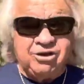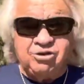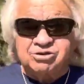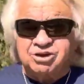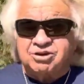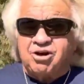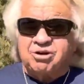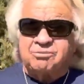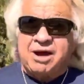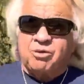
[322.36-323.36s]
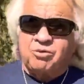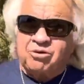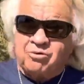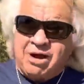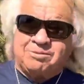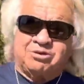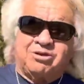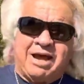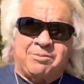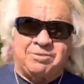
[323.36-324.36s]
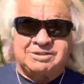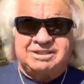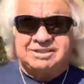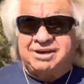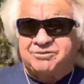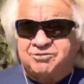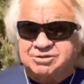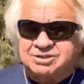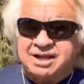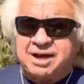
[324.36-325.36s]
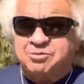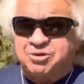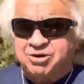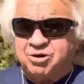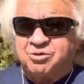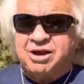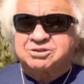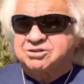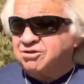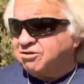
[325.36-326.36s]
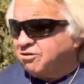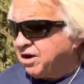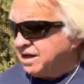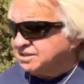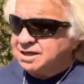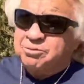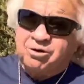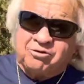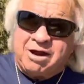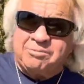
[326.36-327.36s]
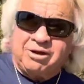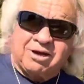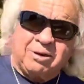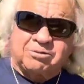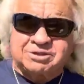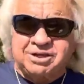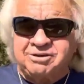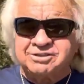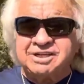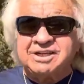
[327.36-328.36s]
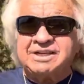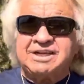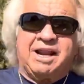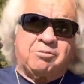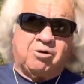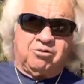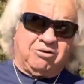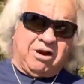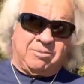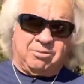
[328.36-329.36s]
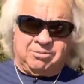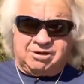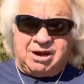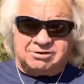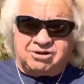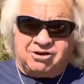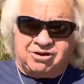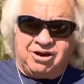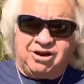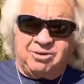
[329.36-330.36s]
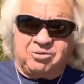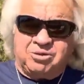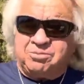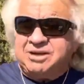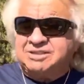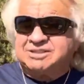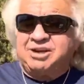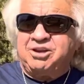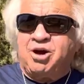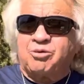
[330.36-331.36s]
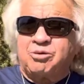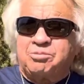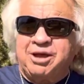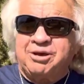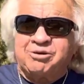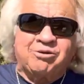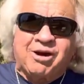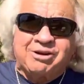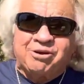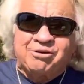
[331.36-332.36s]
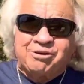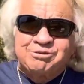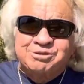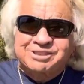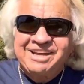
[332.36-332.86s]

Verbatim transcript: used to talk about when the rapture happens, he said, the first thing I'm going to do when I start to rise is I'm going to grab me a couple sinners. And I'm going to grab them and start carrying them with me. And I say, do y'all repent or do I turn loose?